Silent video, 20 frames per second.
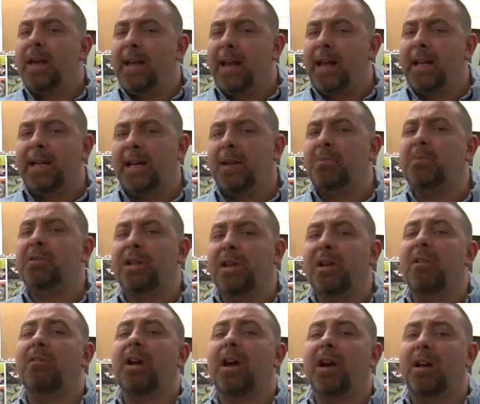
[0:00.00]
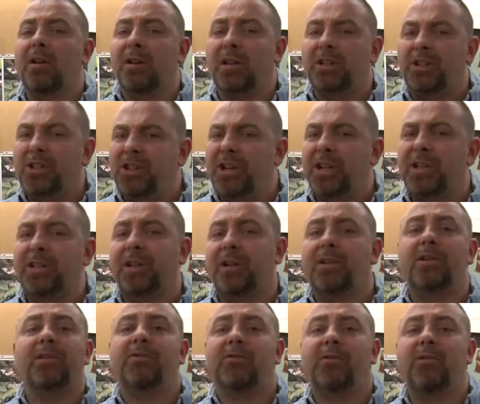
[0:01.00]
It comes in at around just
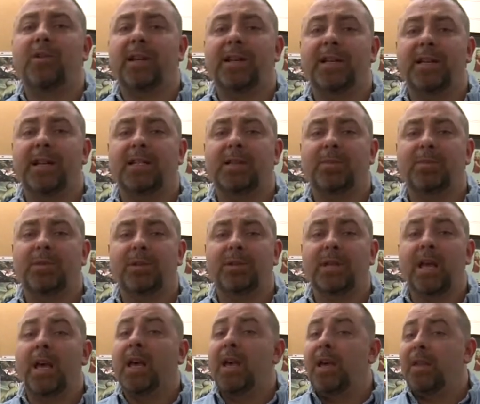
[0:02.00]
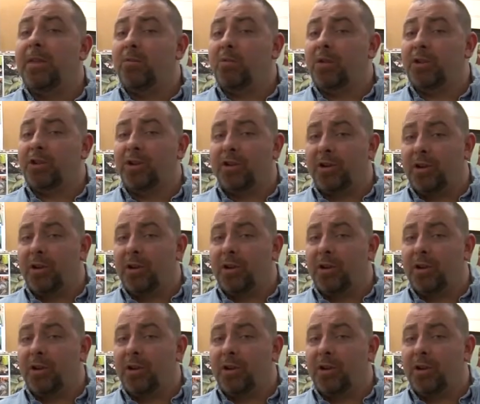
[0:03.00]
under 40 decibels. What you're